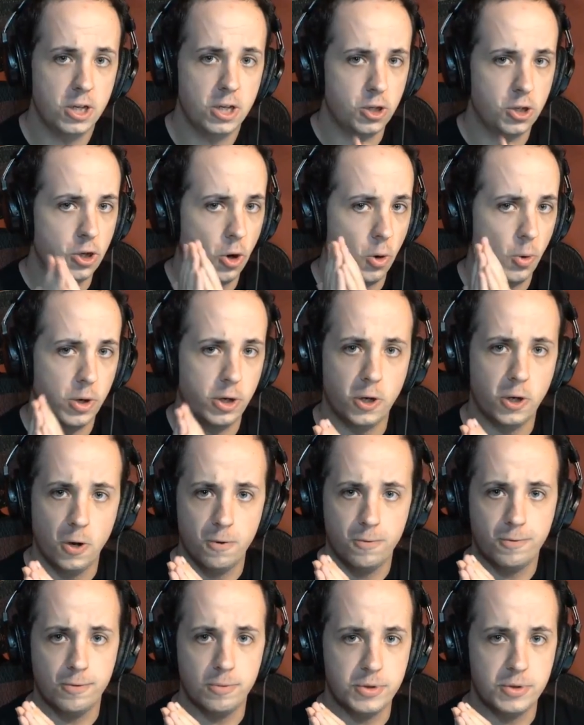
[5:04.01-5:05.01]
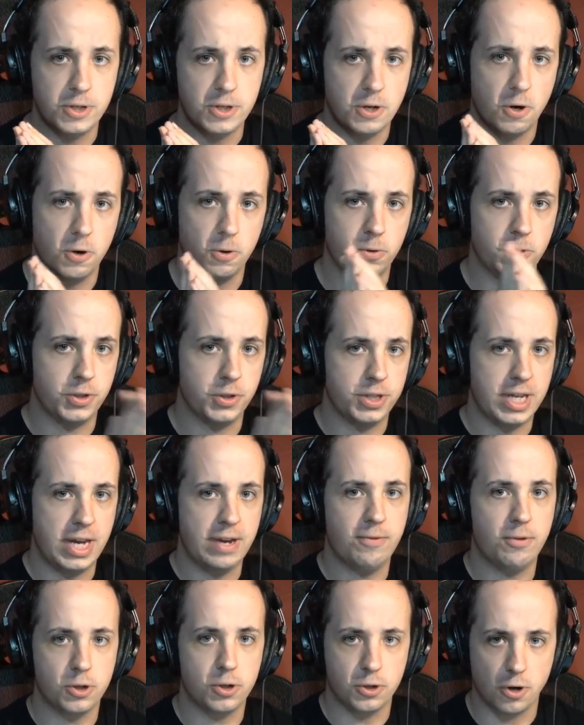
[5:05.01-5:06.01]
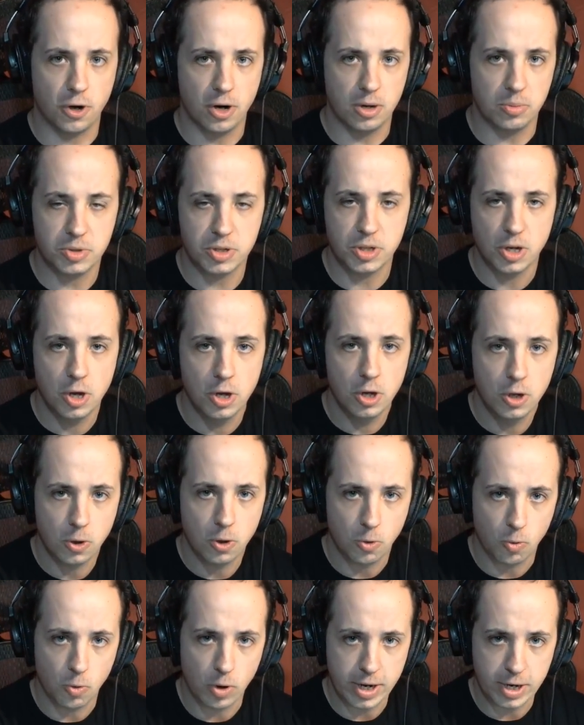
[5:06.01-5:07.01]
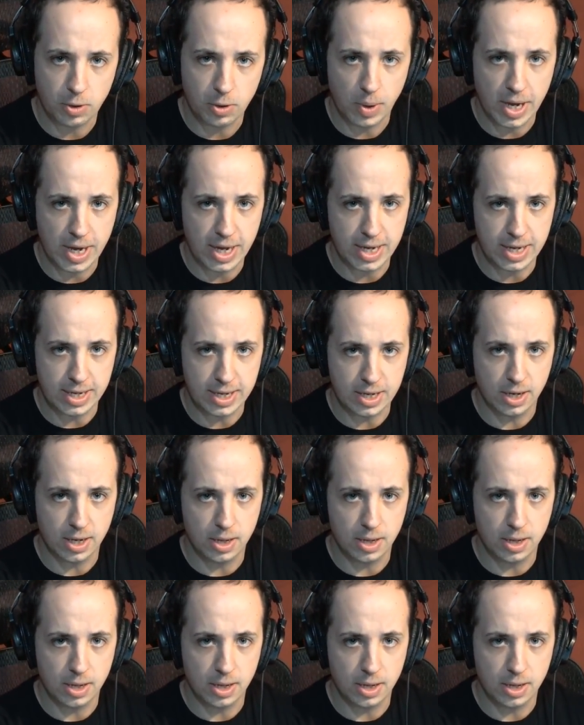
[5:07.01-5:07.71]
You don't want to go from 0 to 7 sharps right away.